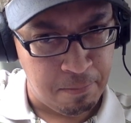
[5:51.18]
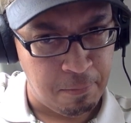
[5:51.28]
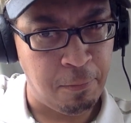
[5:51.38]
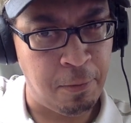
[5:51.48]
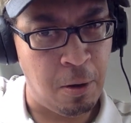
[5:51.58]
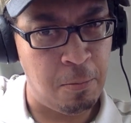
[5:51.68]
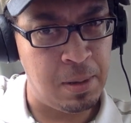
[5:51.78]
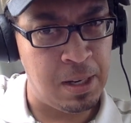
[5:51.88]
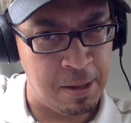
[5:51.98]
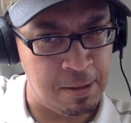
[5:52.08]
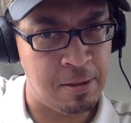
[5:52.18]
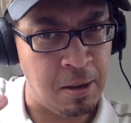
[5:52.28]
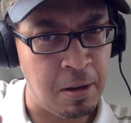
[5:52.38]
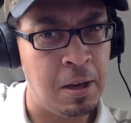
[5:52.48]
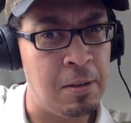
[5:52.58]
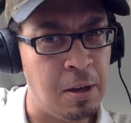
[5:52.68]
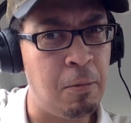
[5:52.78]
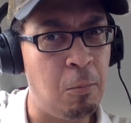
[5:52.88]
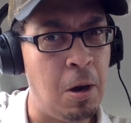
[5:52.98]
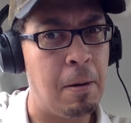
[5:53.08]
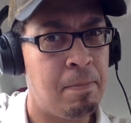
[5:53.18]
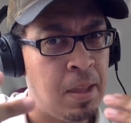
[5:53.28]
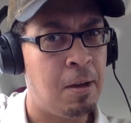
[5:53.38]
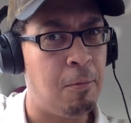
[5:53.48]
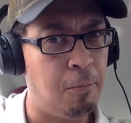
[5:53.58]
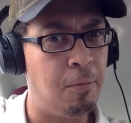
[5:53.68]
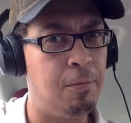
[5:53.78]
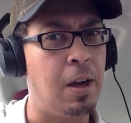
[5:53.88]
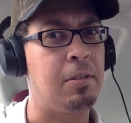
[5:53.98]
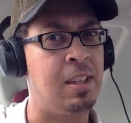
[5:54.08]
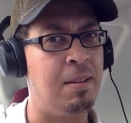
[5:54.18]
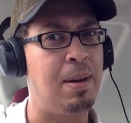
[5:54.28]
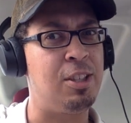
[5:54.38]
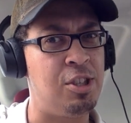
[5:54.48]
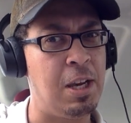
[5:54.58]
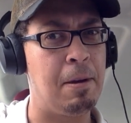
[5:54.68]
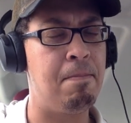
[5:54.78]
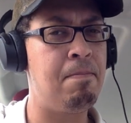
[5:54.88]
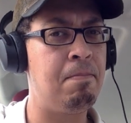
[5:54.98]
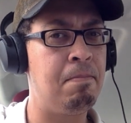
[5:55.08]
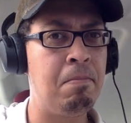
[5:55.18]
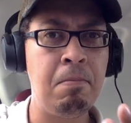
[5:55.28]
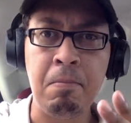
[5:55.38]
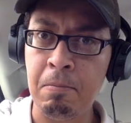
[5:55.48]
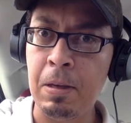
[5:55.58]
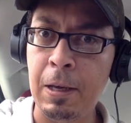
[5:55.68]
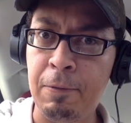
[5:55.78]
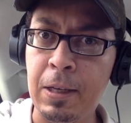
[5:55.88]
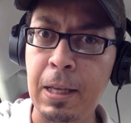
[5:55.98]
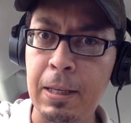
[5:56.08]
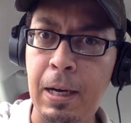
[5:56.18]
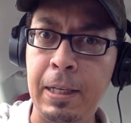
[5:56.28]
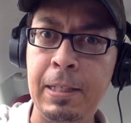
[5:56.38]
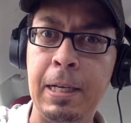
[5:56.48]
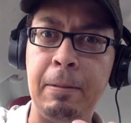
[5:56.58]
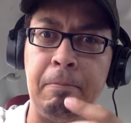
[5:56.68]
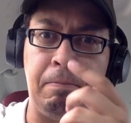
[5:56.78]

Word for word: Folman his, his own work, Waltzin and Bashir, if you get the idea.